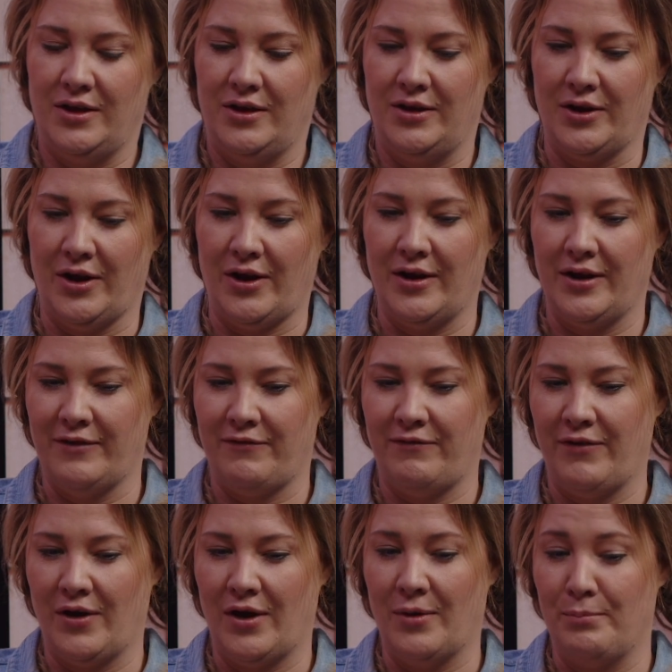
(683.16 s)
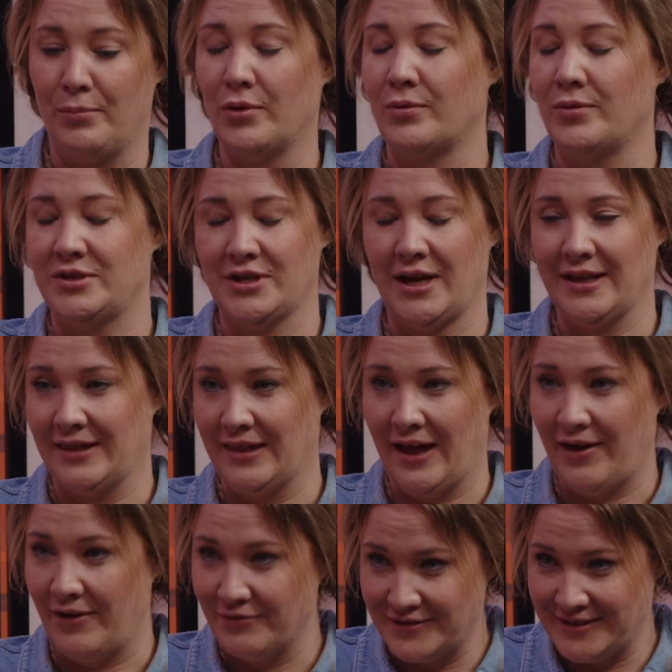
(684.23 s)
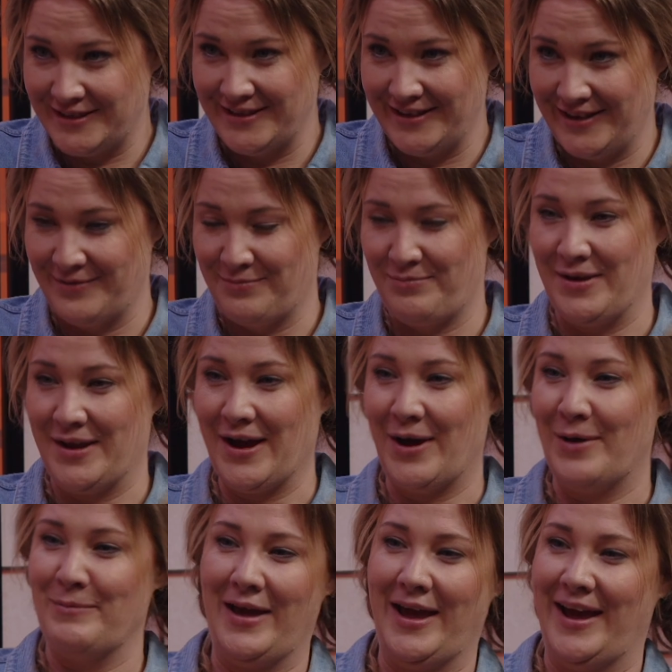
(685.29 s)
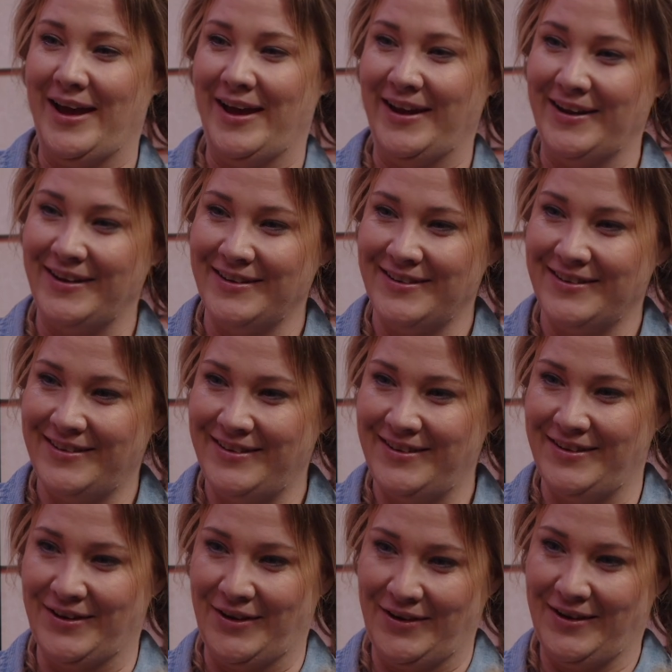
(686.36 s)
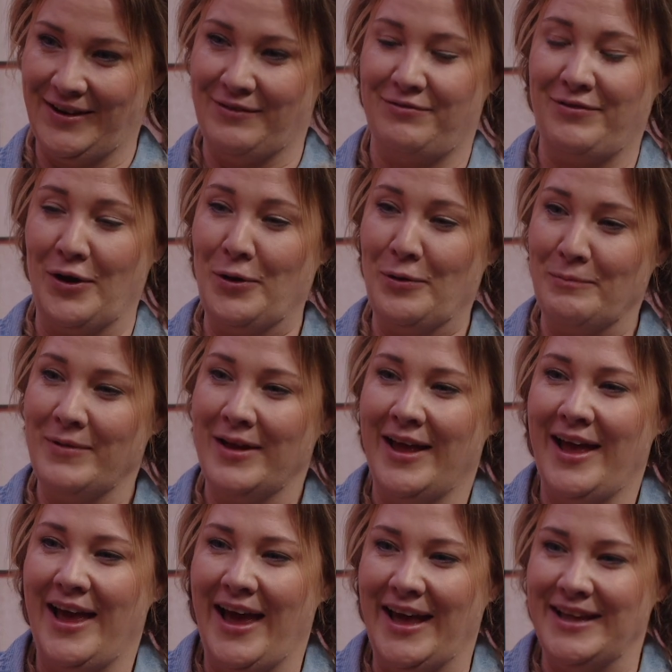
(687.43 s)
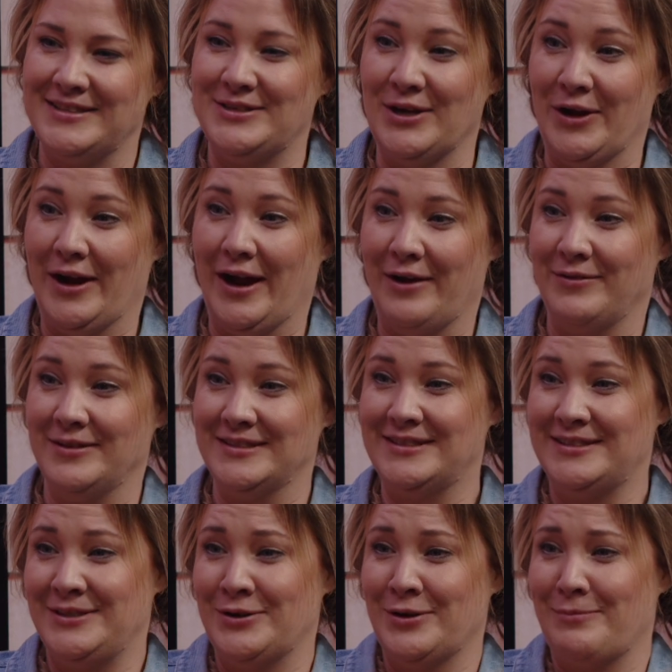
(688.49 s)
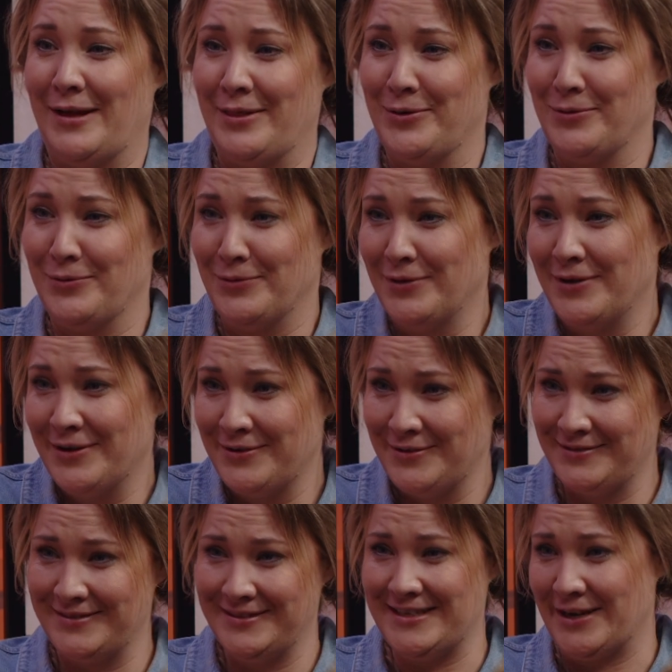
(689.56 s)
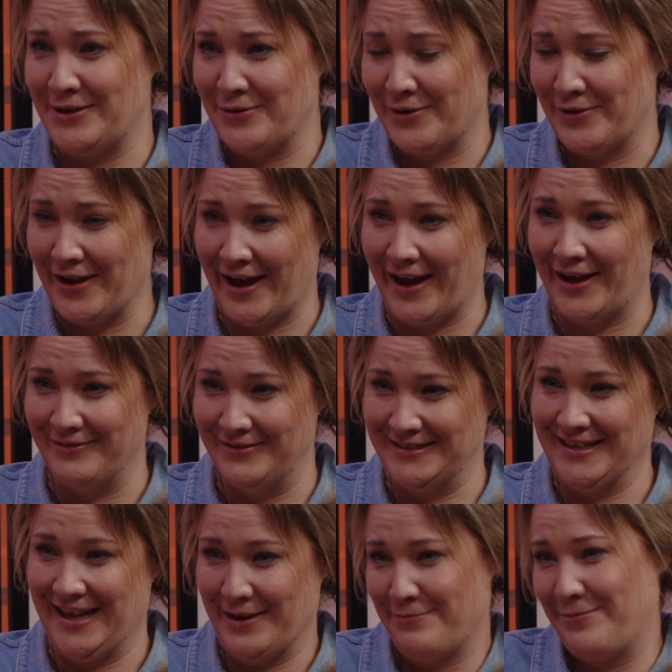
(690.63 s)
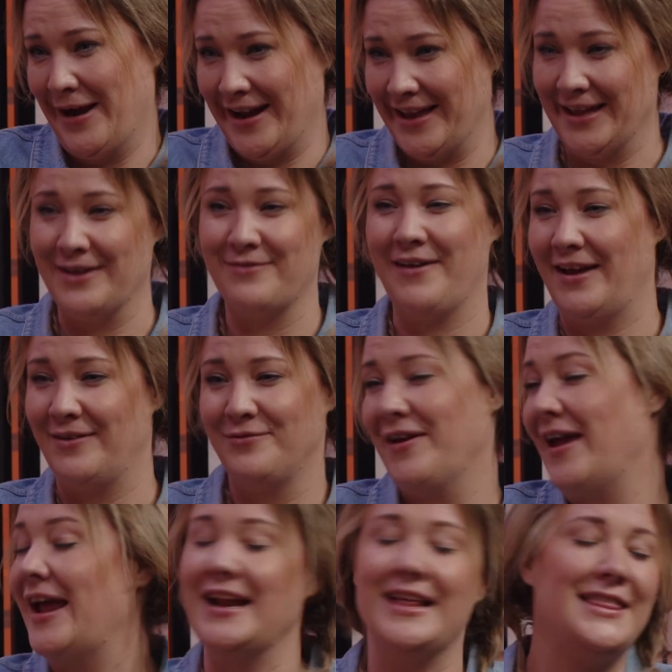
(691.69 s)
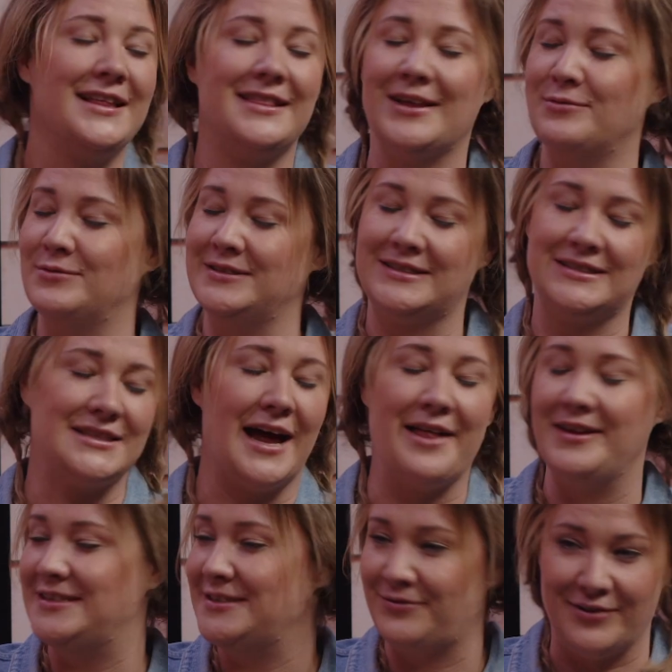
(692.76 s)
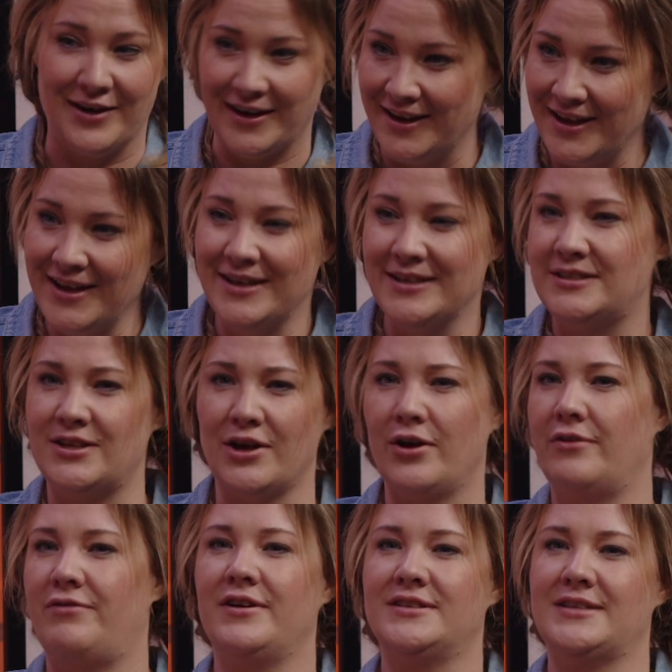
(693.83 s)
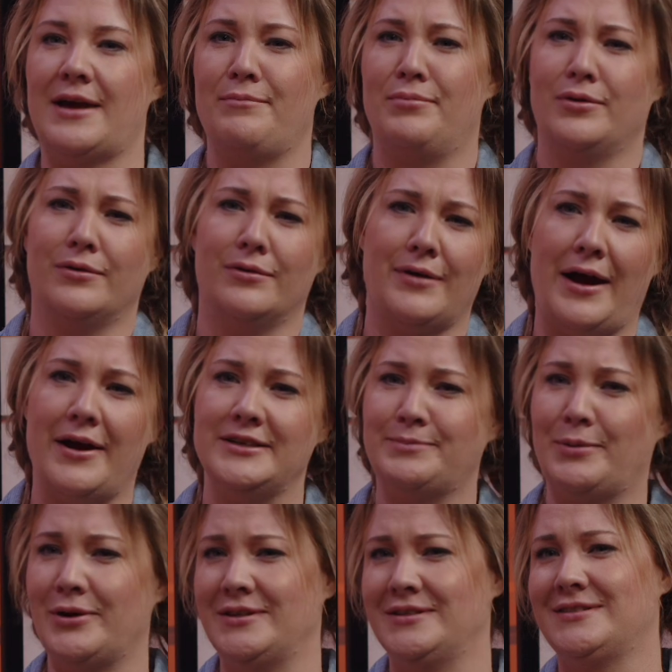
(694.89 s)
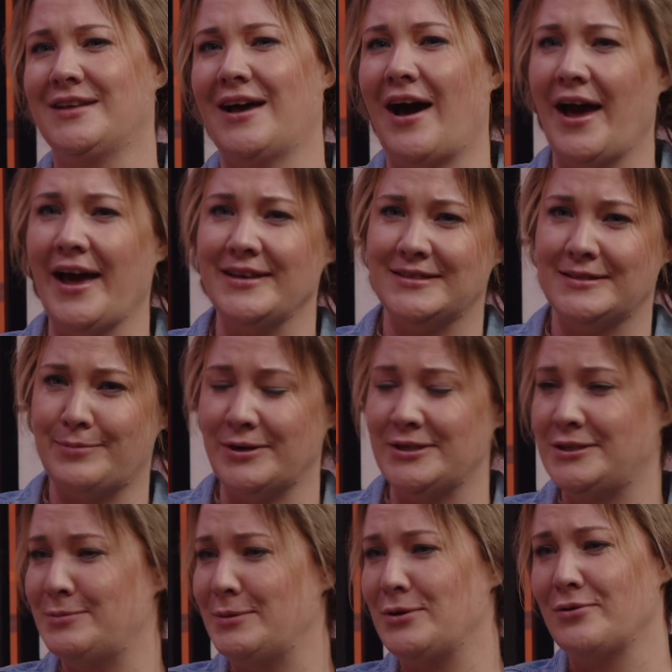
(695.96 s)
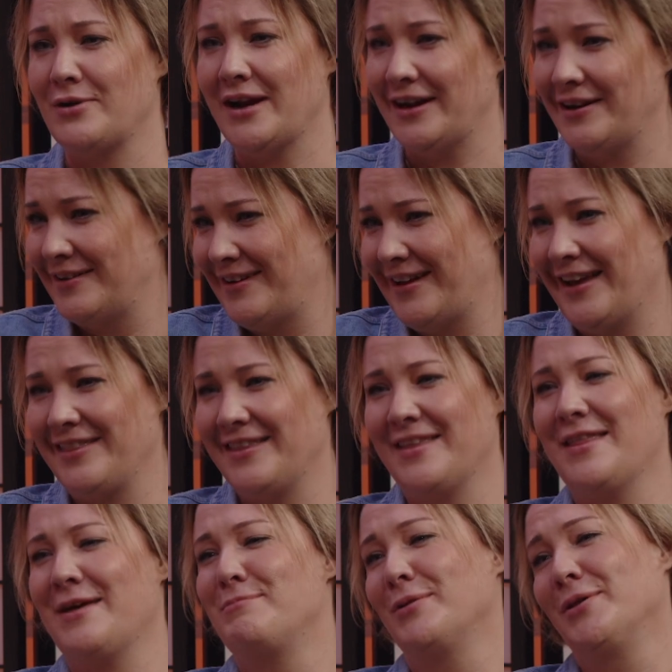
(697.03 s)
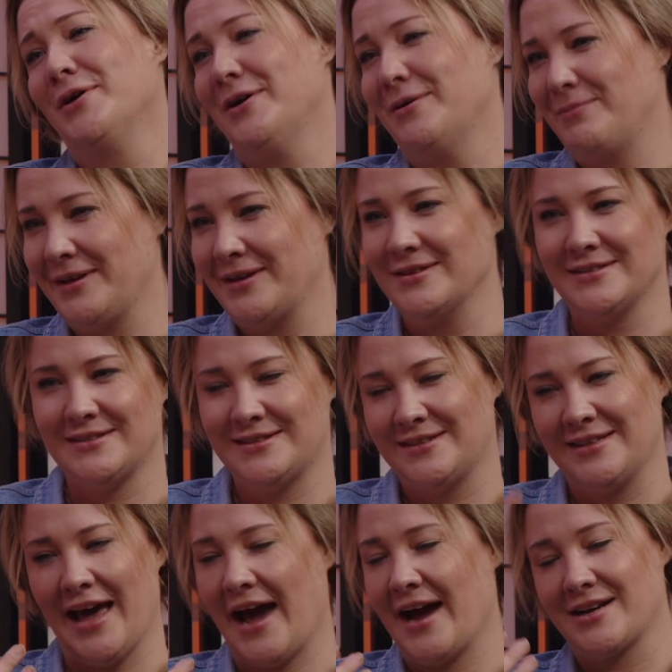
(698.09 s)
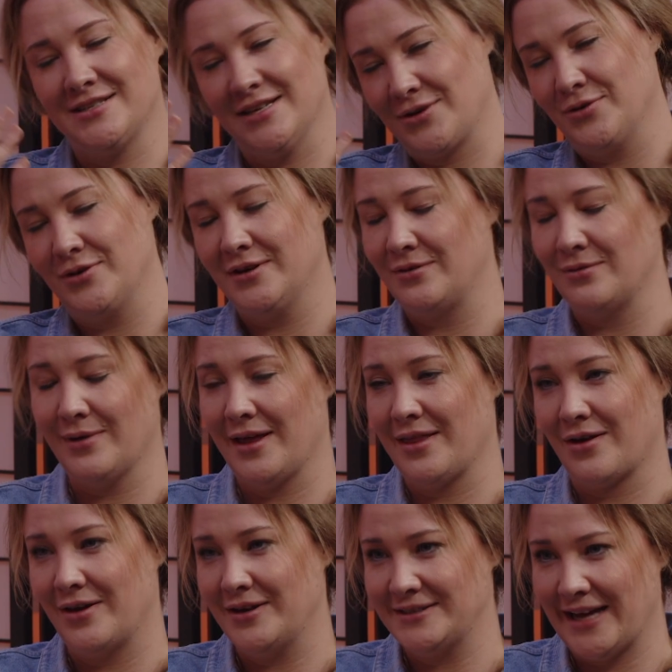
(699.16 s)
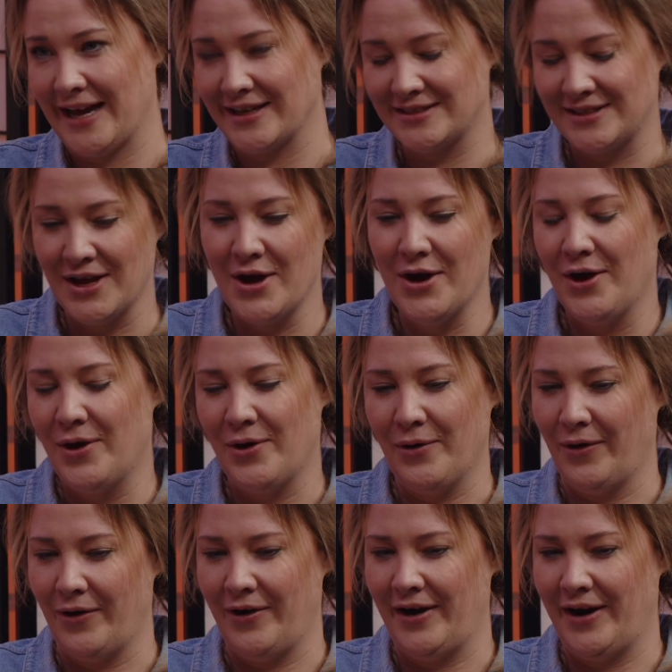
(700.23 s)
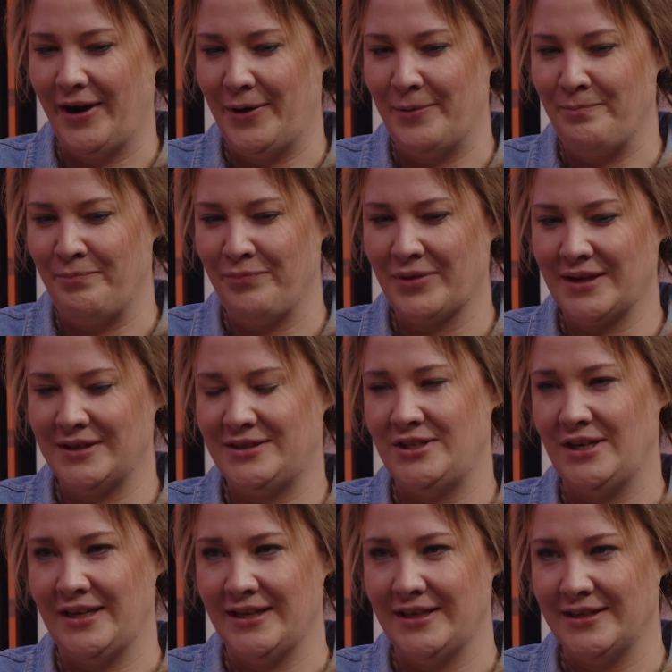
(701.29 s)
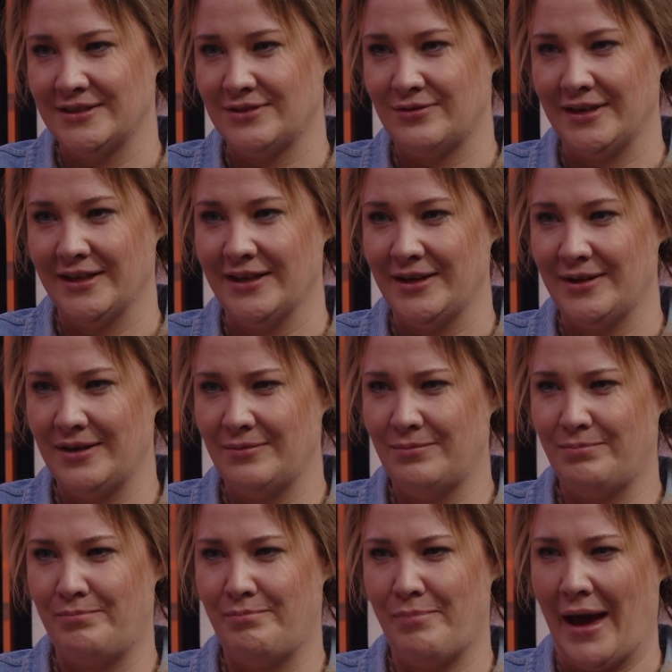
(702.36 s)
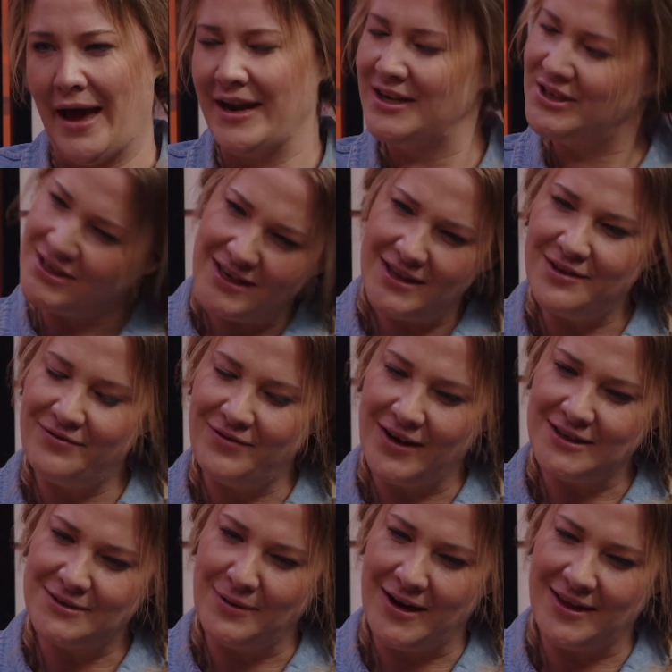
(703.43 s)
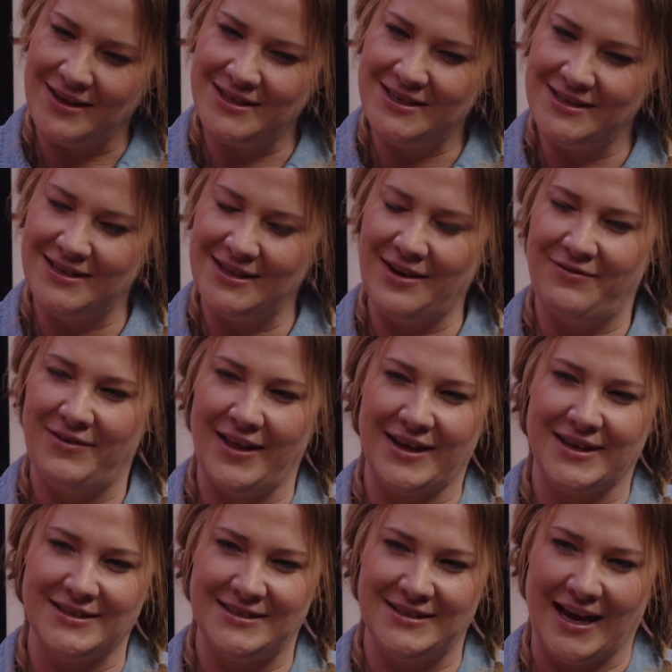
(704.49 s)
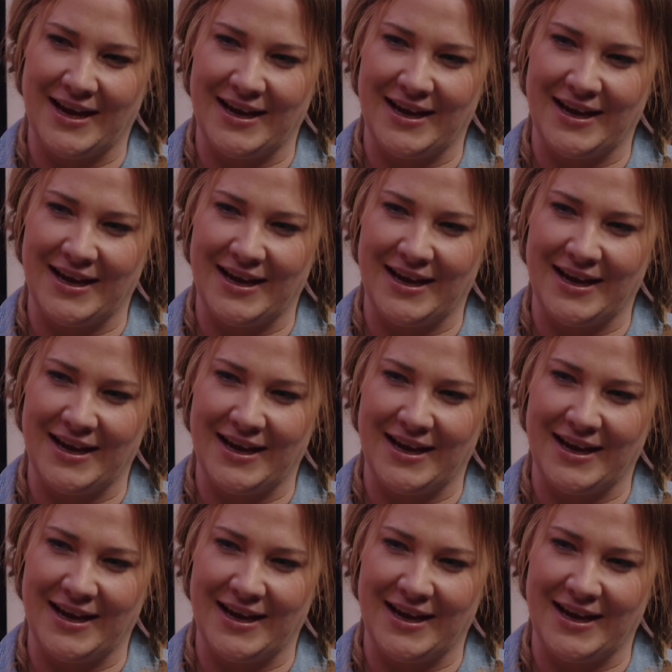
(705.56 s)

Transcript: a book which I loved become a film. And so I was, my little 10-year-old heart was like breaking for anything that was slightly different. So, for example, Harry Potter's eyes are supposed to be green and then they're blue because the actor couldn't wear the contacts. Or Ginny is really bad. Is she in the first one? I think she's in there for like a second.